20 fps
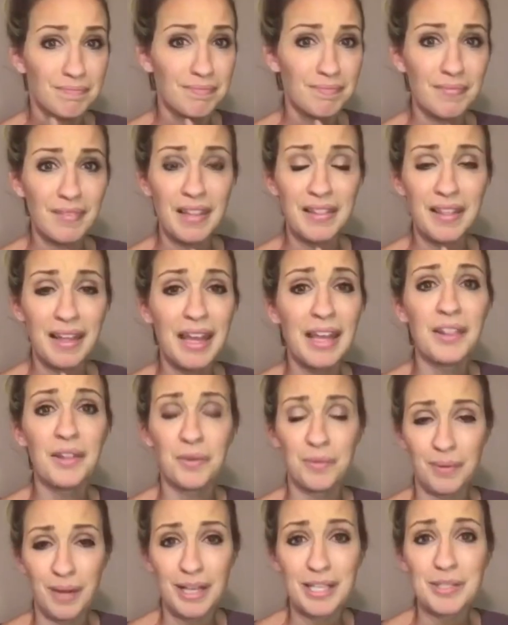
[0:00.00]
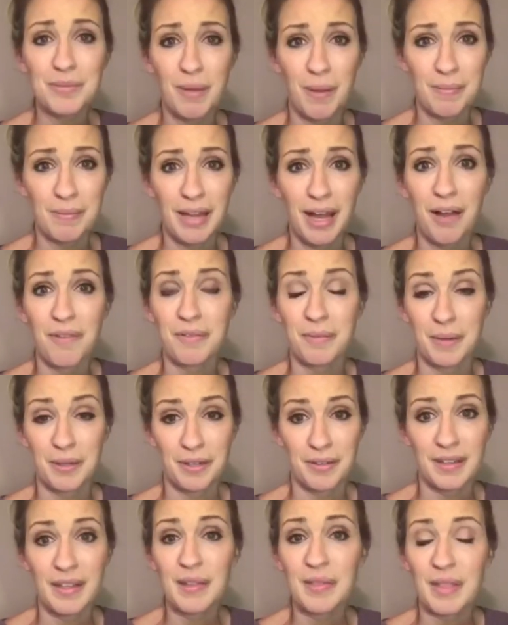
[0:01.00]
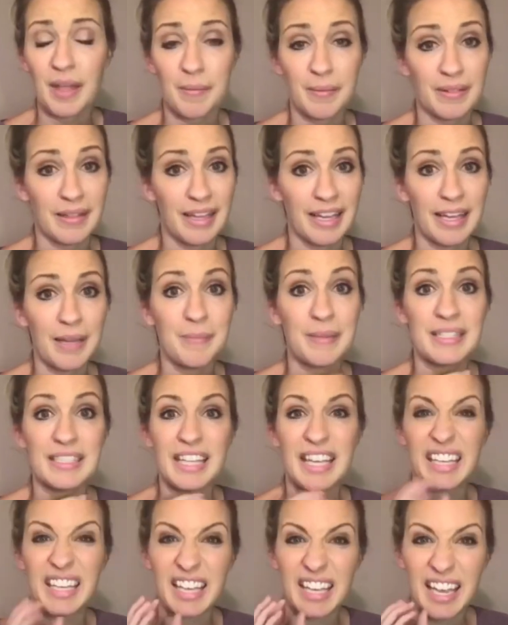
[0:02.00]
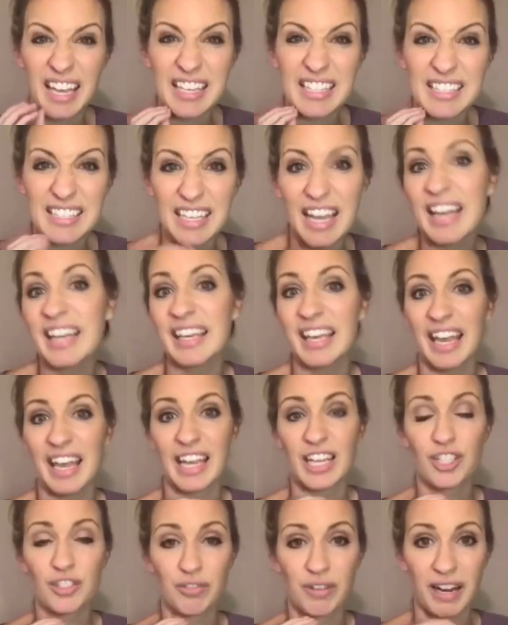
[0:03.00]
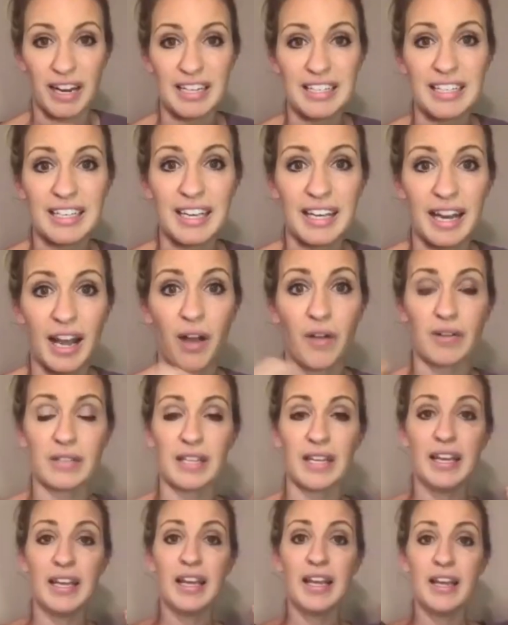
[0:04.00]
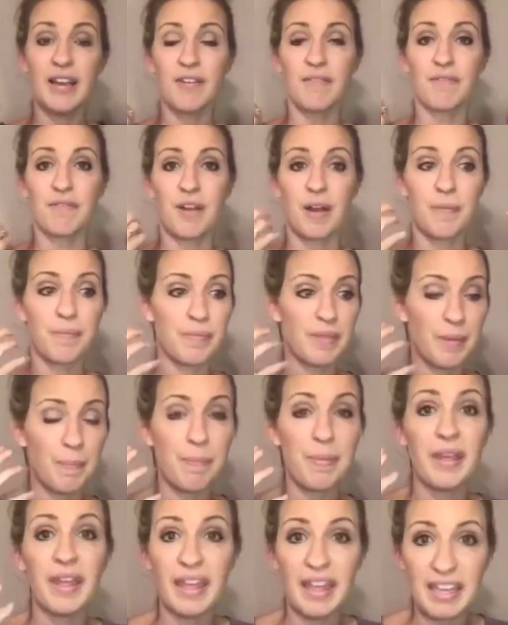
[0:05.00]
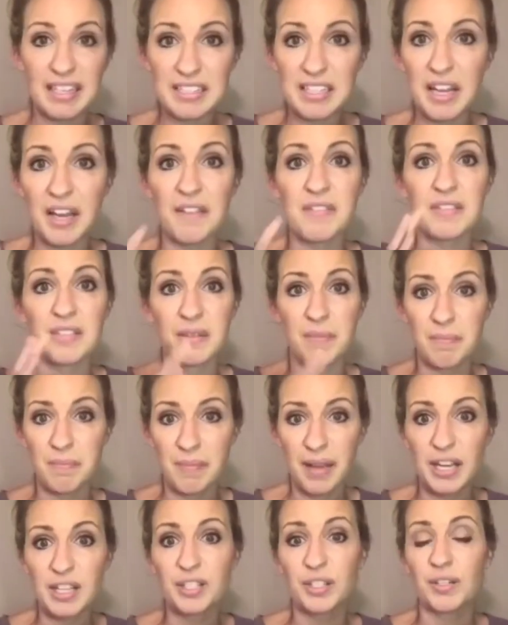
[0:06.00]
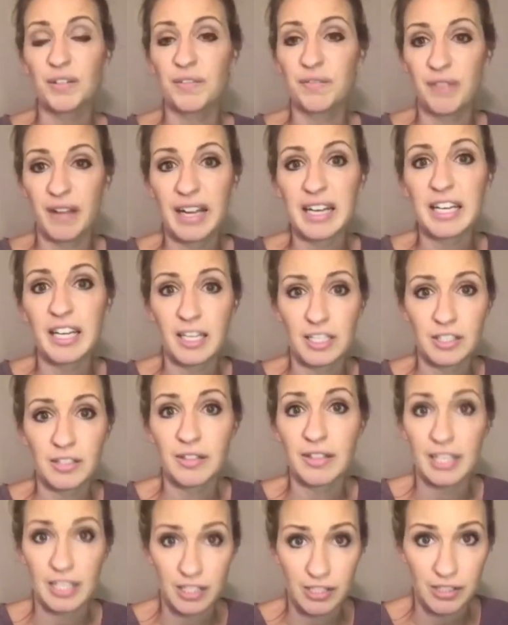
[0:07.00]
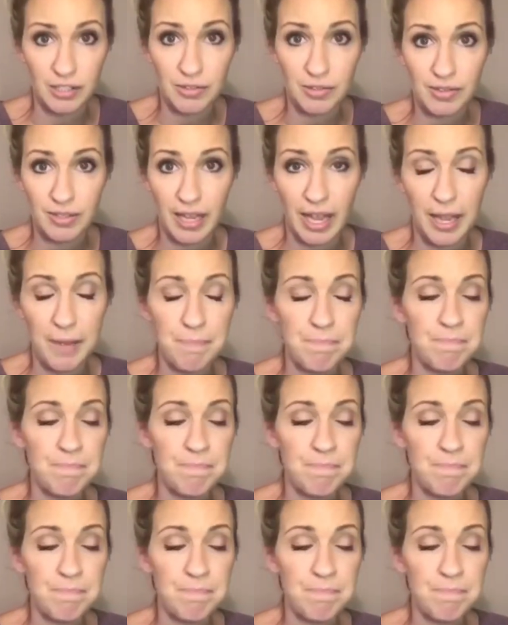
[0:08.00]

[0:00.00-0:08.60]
they had the rug swept out from underneath them and they had been taking a decade trying to get out from the pit of some major financial issues, okay?